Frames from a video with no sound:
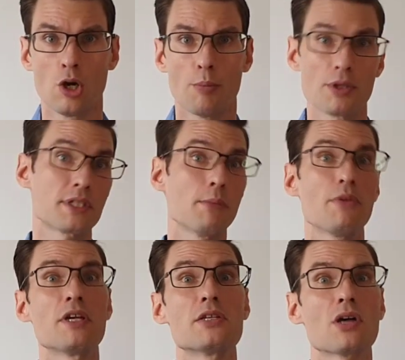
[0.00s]
But some of
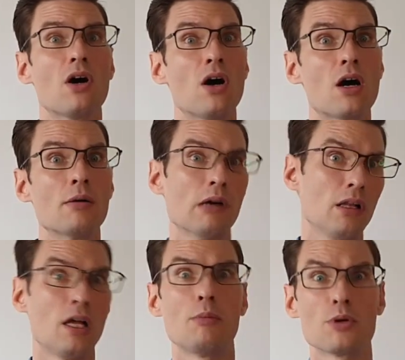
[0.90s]
these are a
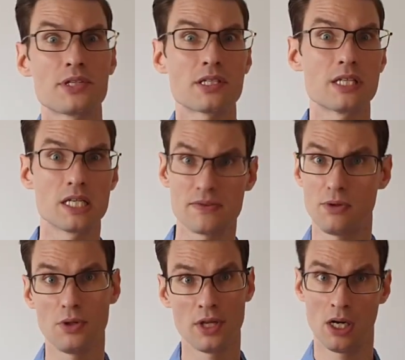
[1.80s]
lot more
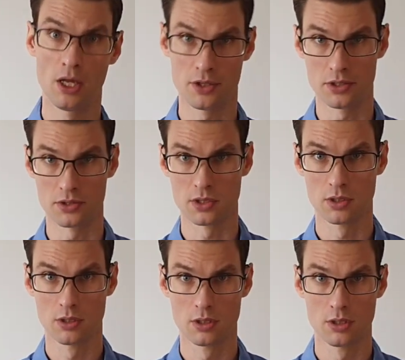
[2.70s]
successful than others.
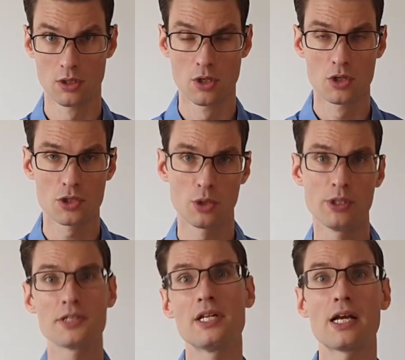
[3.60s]
So in
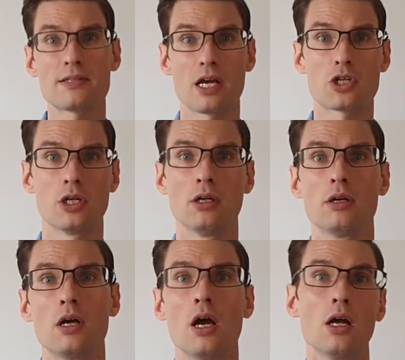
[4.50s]
this next section,
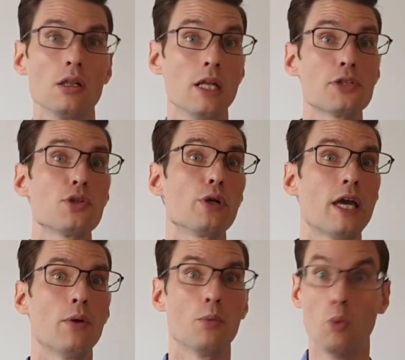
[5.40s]
let's look
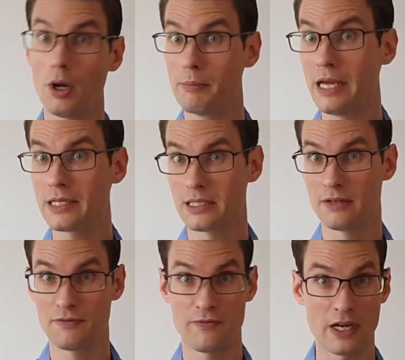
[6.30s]
at what makes an
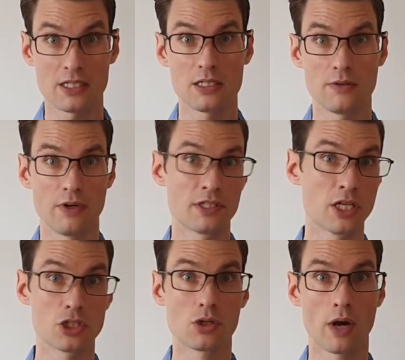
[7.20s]
effective
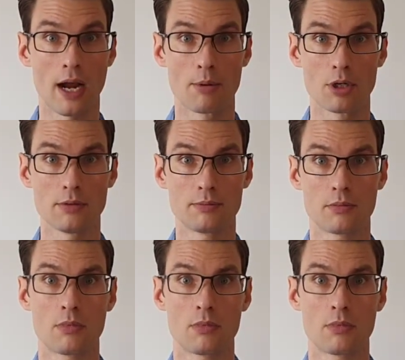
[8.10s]
attention grabber.